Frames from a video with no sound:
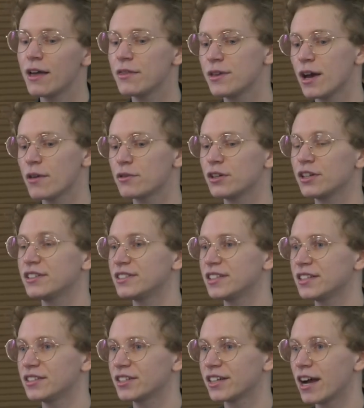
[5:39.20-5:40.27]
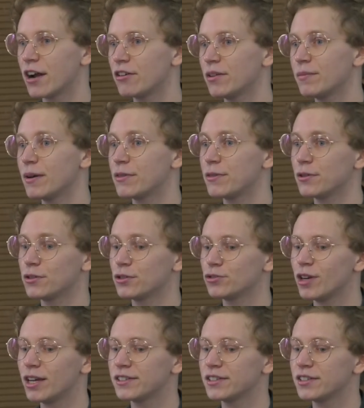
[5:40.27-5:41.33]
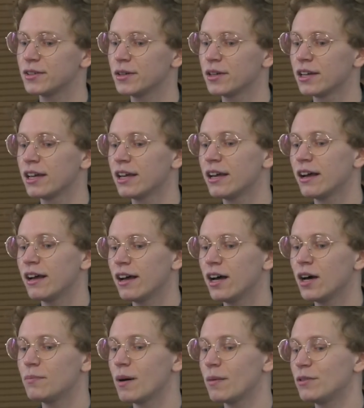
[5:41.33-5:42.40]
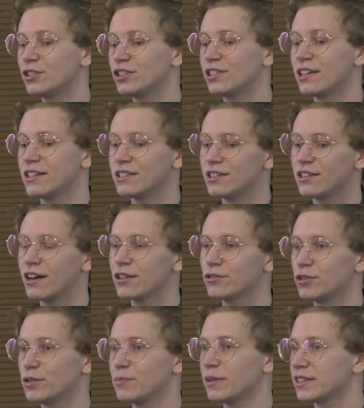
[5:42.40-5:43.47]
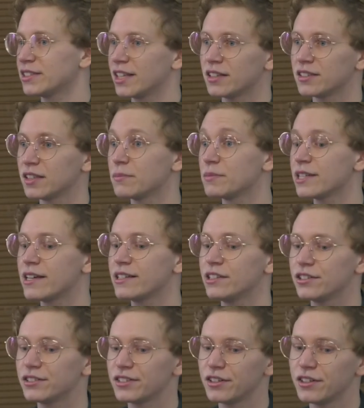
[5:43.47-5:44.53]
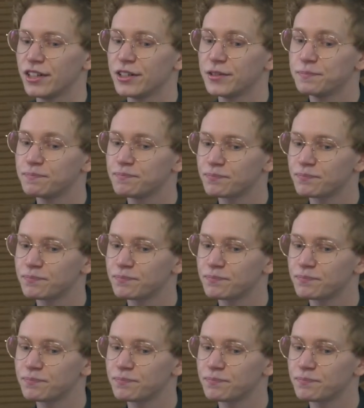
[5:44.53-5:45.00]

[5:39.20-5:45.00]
and the other is Sister Carrie by Theodore Dreiser, uh, published in 1900 but set some 10 years earlier.